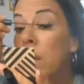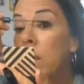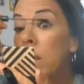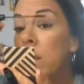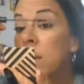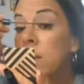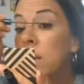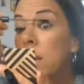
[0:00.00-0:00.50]

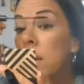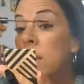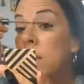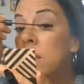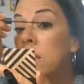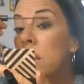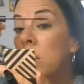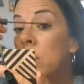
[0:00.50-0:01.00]
this
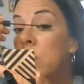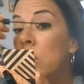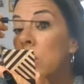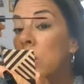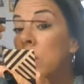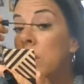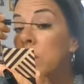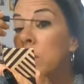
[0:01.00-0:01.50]
gets a
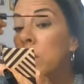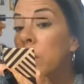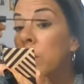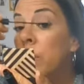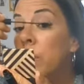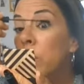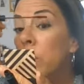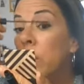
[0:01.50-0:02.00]
2 thumbs
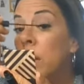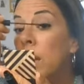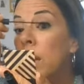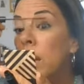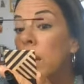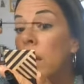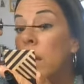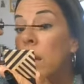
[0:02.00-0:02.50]
up from
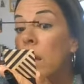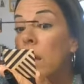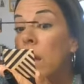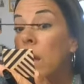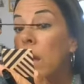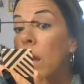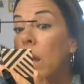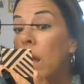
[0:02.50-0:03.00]
me.
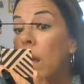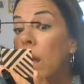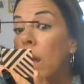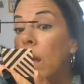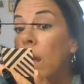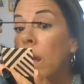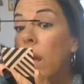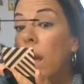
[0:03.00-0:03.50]

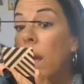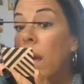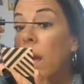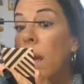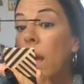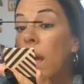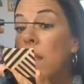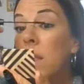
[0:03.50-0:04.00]

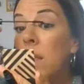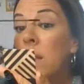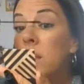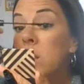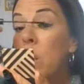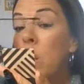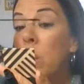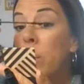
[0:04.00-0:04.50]
And
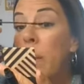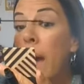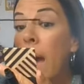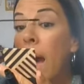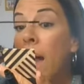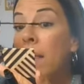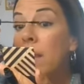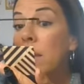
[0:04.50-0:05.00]
this whole
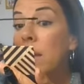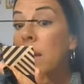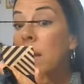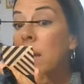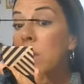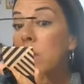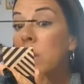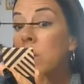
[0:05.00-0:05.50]
palette
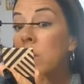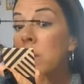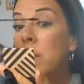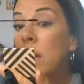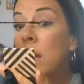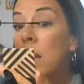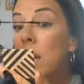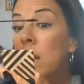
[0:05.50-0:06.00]
that I'm
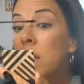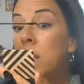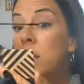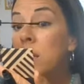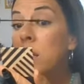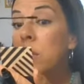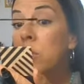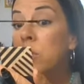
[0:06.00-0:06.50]
using is,
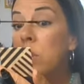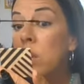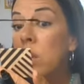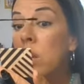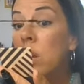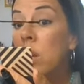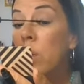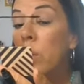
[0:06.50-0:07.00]

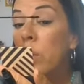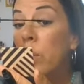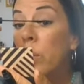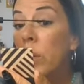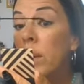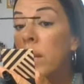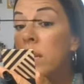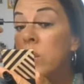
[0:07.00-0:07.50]

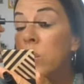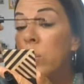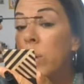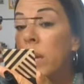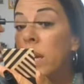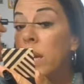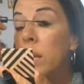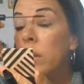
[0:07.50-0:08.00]
we can
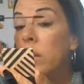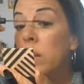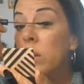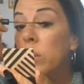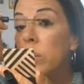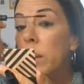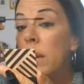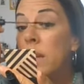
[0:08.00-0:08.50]
tweak it a
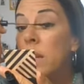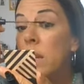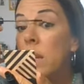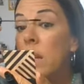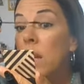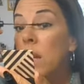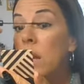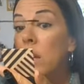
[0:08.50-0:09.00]
little bit
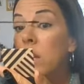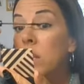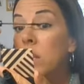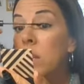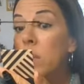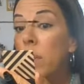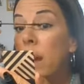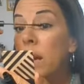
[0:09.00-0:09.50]

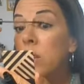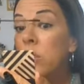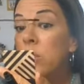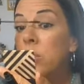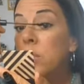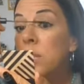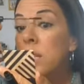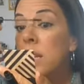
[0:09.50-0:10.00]
to match
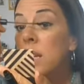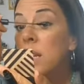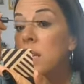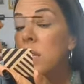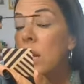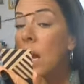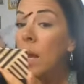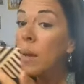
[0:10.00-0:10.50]
your
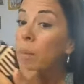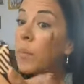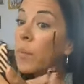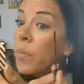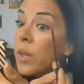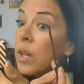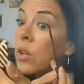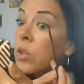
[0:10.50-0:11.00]
skin type,
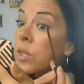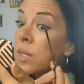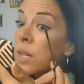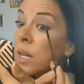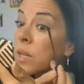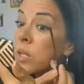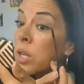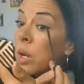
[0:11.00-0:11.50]
your
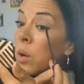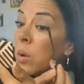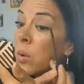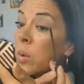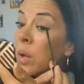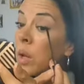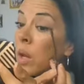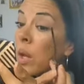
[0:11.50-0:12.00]
skin tone,